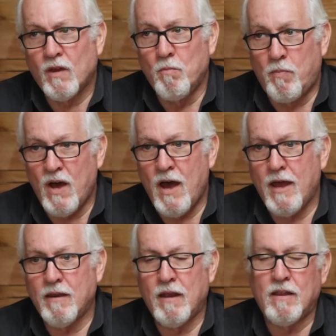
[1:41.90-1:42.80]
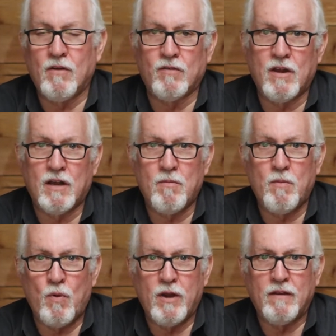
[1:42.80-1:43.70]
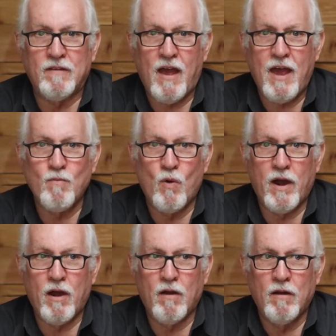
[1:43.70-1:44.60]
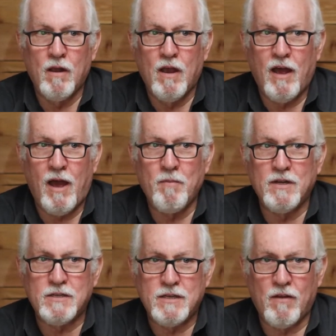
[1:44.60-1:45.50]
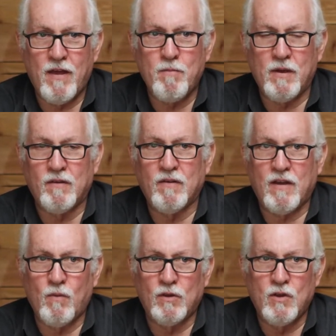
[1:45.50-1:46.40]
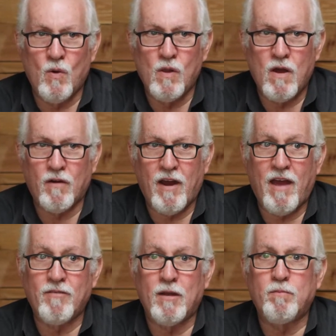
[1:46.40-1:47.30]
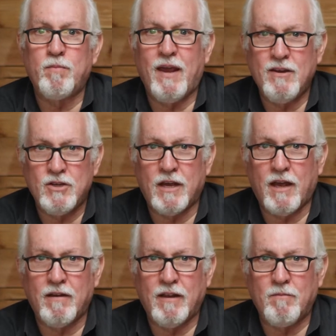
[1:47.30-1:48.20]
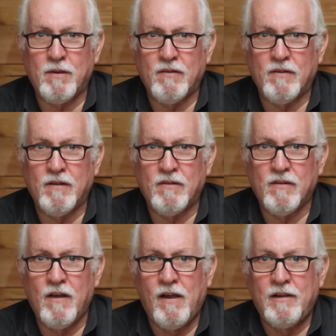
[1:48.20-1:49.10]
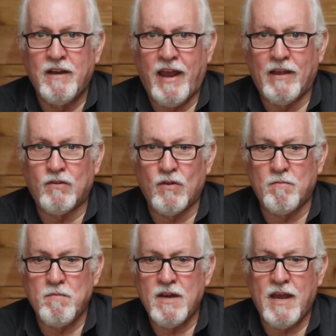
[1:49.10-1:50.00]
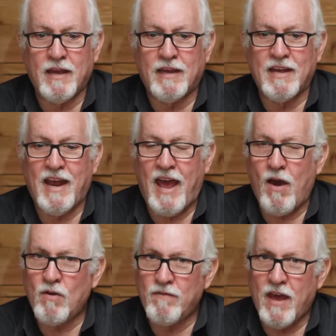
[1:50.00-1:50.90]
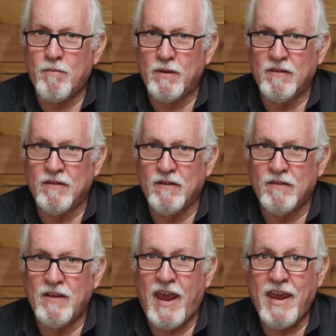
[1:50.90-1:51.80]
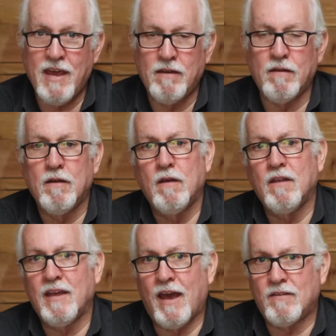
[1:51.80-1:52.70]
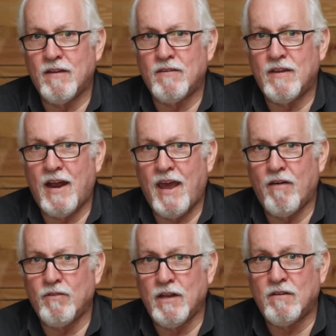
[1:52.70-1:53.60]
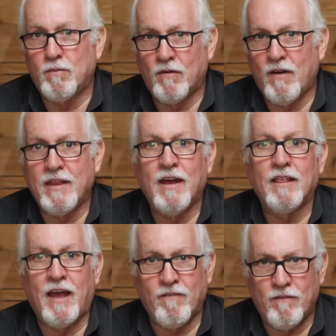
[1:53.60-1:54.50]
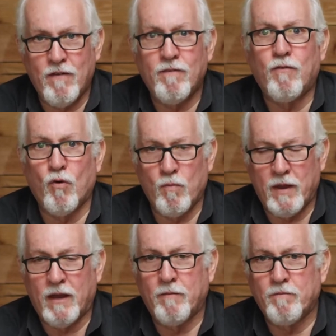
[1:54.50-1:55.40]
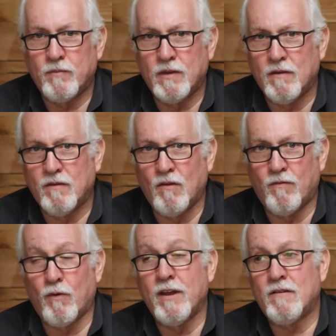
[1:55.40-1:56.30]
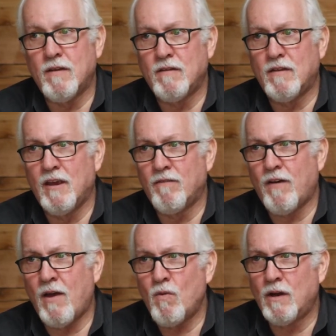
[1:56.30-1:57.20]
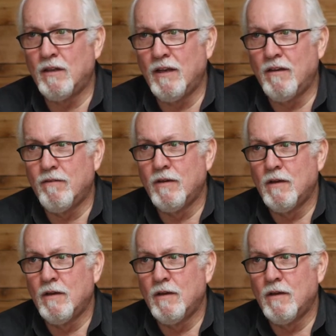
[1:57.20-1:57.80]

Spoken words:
But there's going to come a point in time where I'm going to sell that business. I will no longer have that paycheck out of that business. And so the money I get out of that business and the assets that I have need to provide that life for me. So for instance, if I want to live